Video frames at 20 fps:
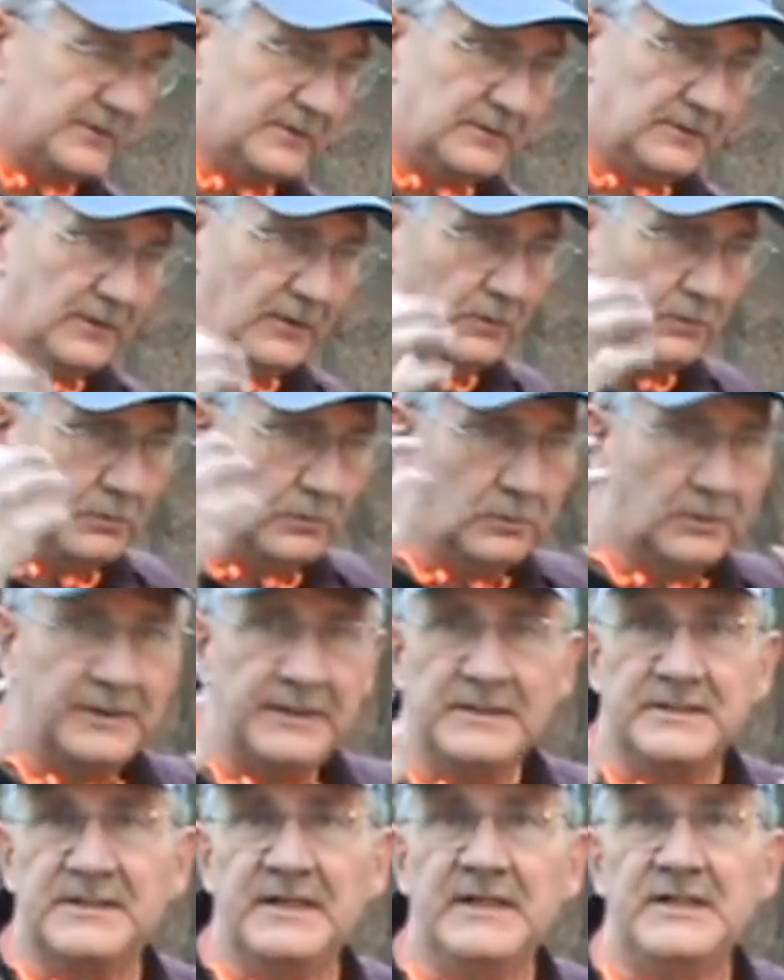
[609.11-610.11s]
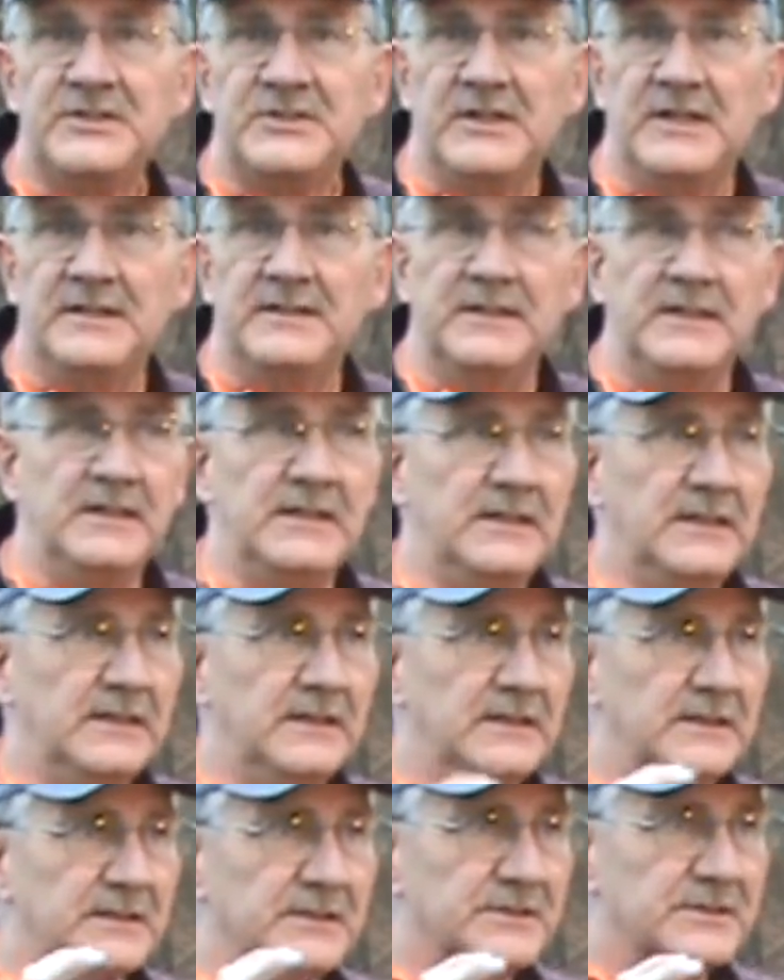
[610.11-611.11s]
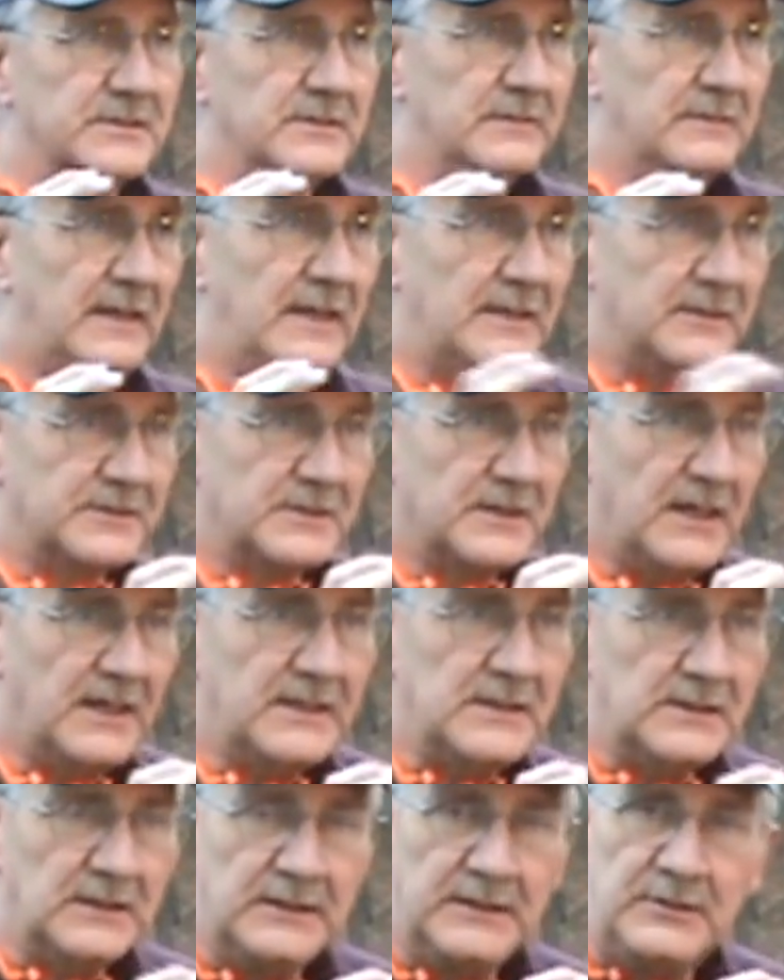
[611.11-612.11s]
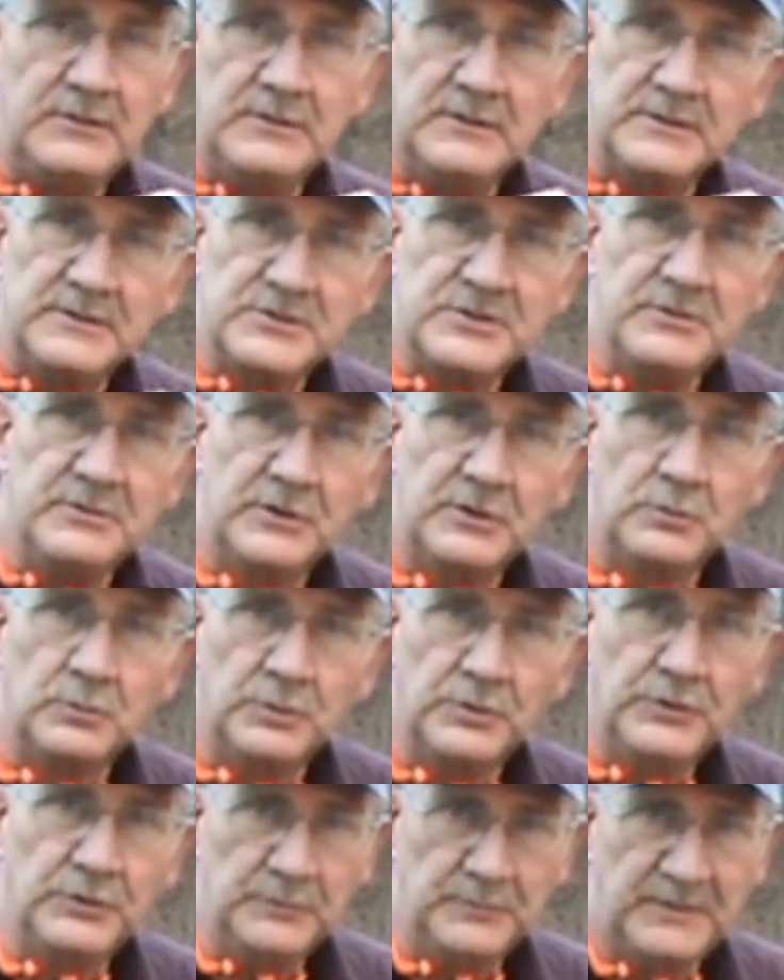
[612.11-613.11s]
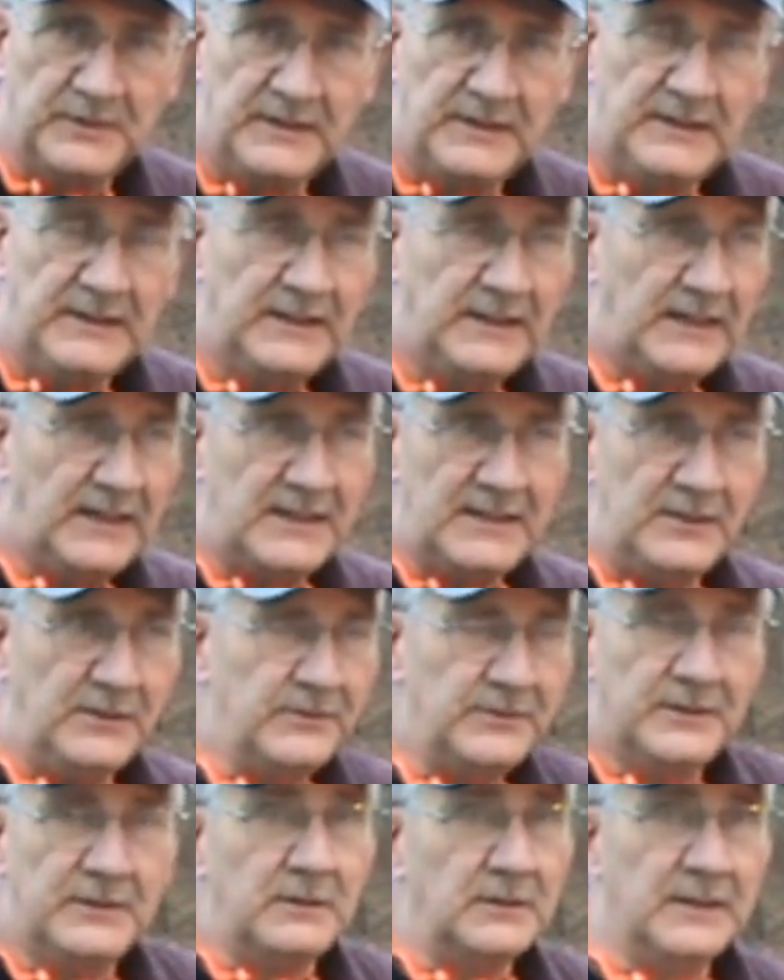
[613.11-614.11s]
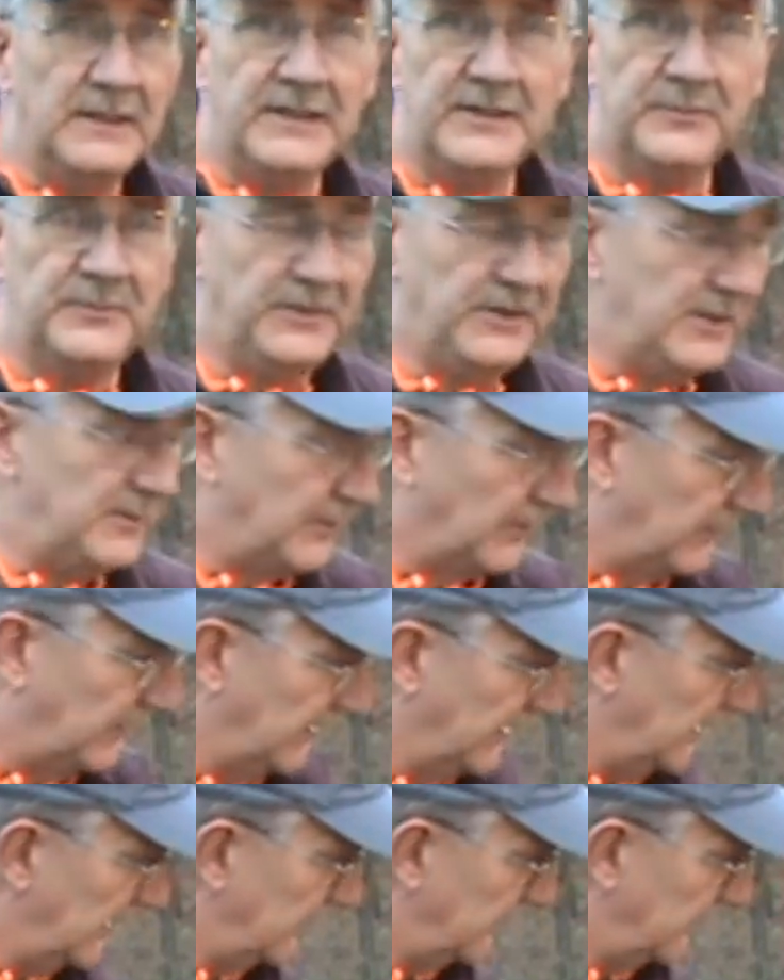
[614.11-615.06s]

your whole orientation, I think, is how tightly you can shoot a group. And I know there are a lot of people,